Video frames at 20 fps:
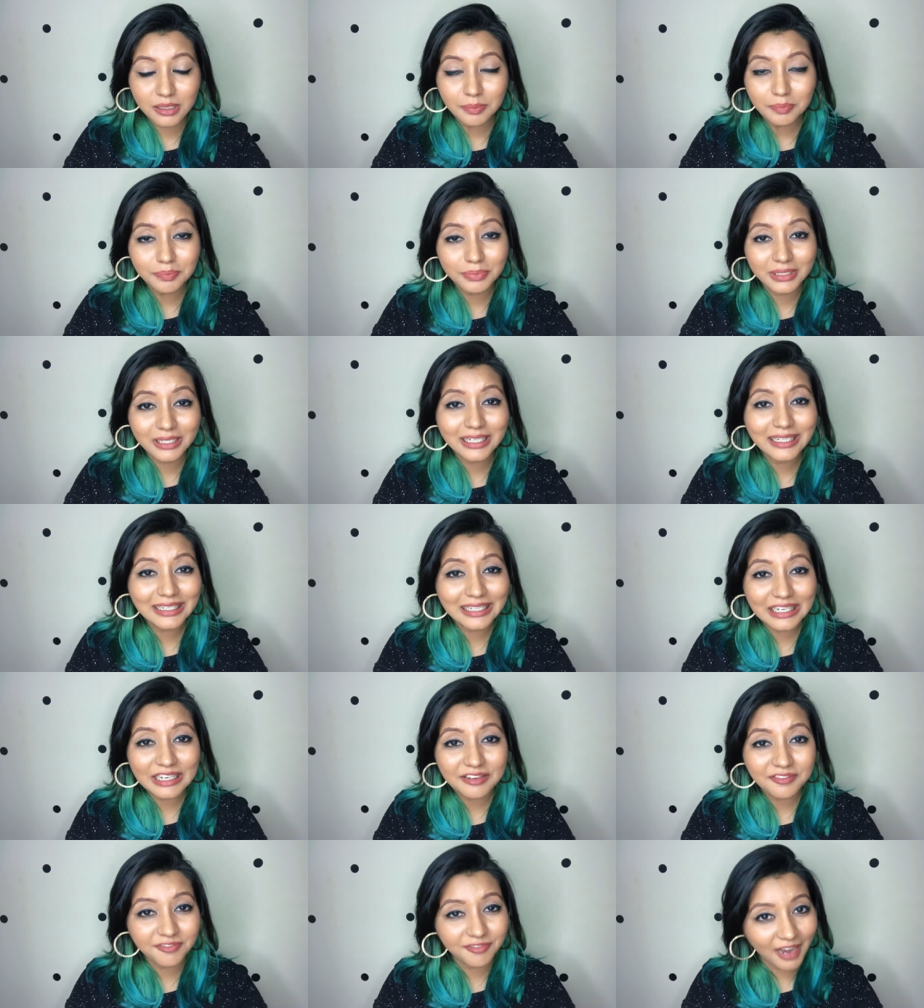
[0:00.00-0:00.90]

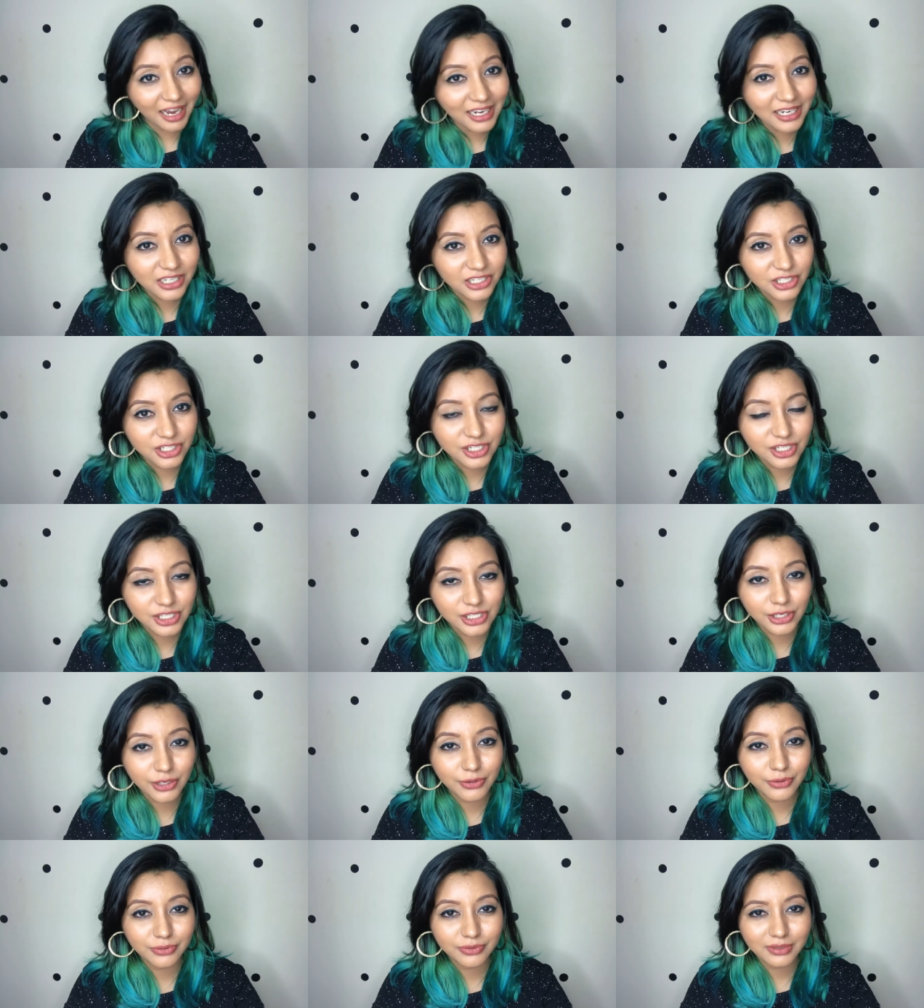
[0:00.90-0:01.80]
completely vanished
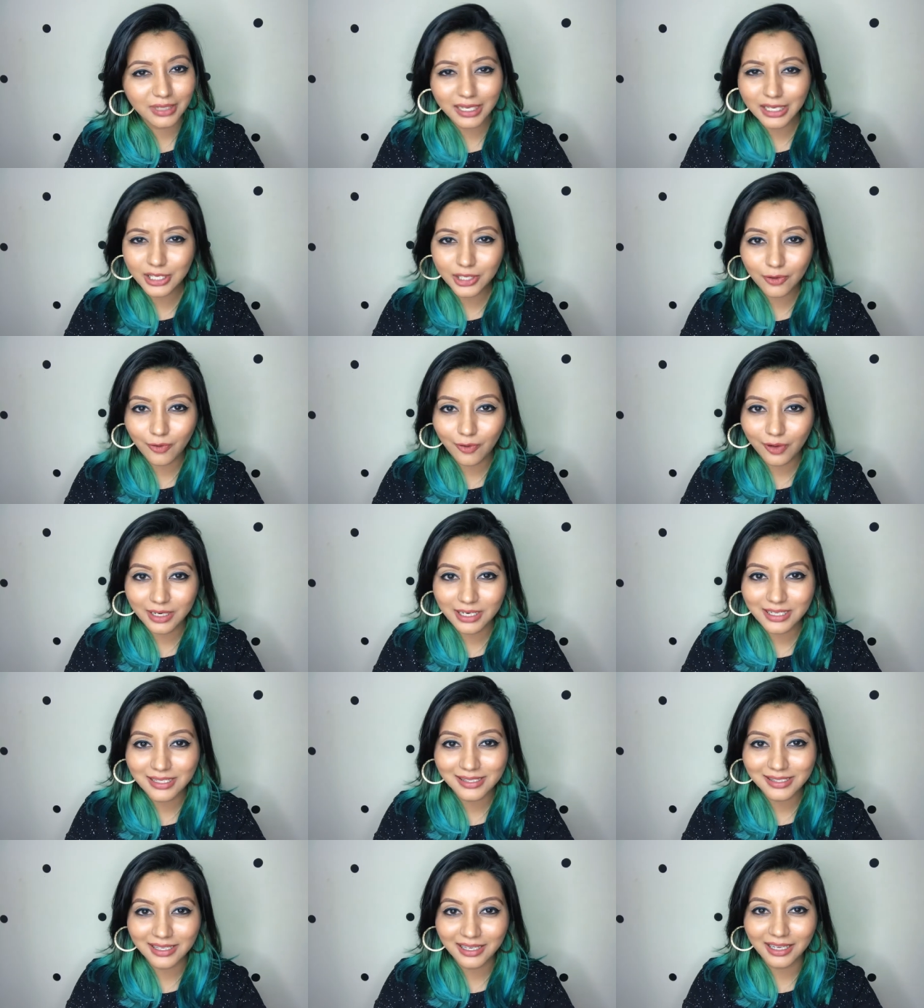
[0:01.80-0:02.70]
so thank you
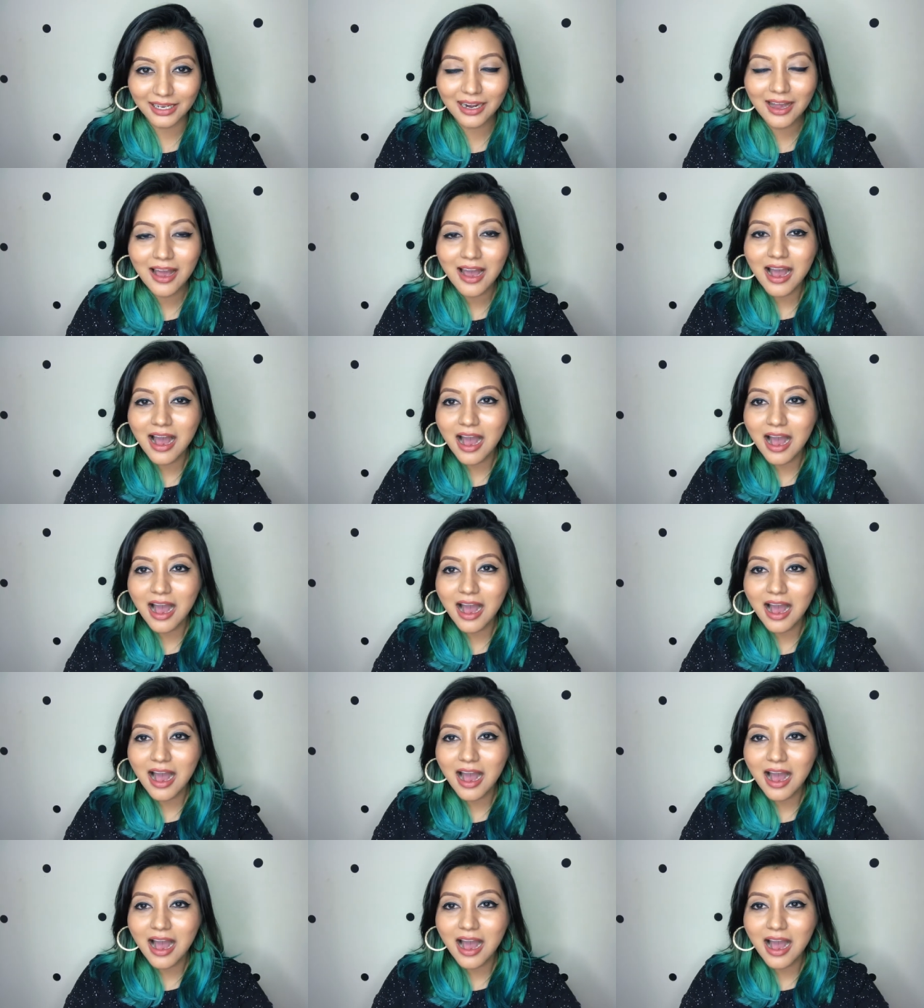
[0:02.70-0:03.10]
oily skin